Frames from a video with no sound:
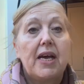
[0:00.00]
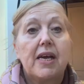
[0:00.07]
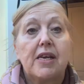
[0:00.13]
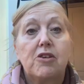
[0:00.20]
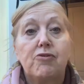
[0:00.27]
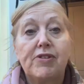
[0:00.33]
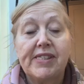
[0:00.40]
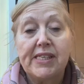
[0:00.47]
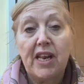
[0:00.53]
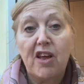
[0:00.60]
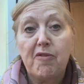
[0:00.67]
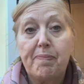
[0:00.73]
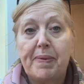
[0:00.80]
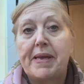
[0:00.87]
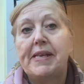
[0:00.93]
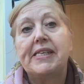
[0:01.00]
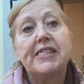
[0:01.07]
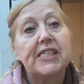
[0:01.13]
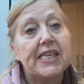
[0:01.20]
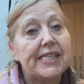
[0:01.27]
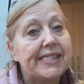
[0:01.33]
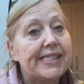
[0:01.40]
Chris and I have been
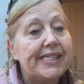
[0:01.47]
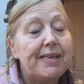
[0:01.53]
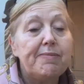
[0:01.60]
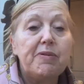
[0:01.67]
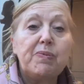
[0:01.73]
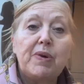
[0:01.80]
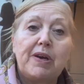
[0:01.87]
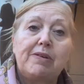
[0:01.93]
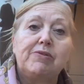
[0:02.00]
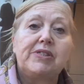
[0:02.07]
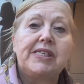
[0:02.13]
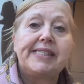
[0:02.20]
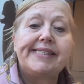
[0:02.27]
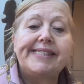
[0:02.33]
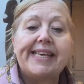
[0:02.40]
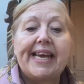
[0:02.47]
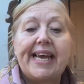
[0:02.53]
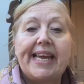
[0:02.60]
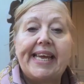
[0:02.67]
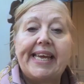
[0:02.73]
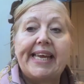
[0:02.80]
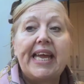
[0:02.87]
to Slim and Wild
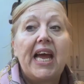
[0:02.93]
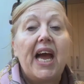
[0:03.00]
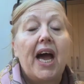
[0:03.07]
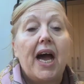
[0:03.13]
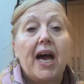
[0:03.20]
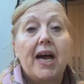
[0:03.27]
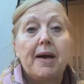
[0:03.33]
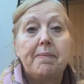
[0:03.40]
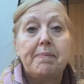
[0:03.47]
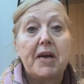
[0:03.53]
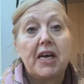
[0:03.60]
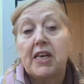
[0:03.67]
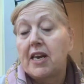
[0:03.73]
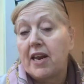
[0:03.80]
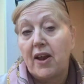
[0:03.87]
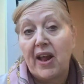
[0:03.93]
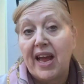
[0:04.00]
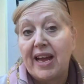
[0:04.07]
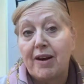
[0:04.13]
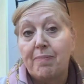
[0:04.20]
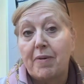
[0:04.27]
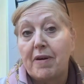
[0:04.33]
today. I don't know
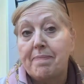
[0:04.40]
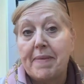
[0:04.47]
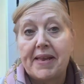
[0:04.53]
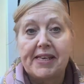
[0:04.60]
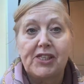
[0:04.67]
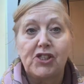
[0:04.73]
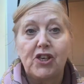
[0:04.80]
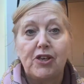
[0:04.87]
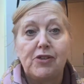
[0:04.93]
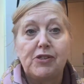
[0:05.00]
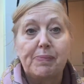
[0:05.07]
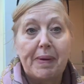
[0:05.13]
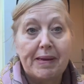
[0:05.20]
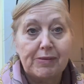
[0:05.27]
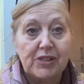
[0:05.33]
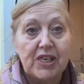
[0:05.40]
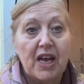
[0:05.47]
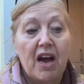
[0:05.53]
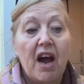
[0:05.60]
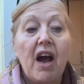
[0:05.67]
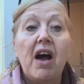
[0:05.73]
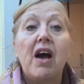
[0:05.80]
how, but I've managed to lose a pound and a
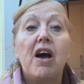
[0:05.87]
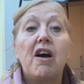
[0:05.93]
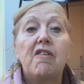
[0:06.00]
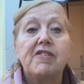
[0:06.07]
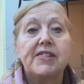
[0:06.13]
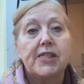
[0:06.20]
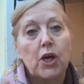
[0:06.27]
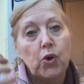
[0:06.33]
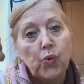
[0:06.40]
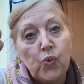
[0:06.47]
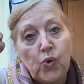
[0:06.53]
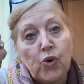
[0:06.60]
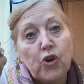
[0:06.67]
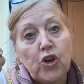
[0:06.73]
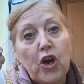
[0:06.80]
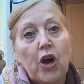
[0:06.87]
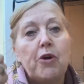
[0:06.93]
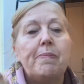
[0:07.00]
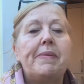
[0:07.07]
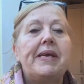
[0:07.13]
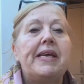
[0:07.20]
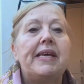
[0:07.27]
half, so whoop, go
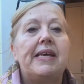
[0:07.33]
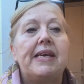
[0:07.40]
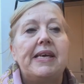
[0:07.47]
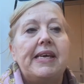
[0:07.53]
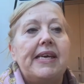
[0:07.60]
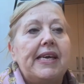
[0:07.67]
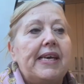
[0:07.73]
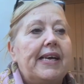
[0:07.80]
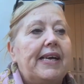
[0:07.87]
me.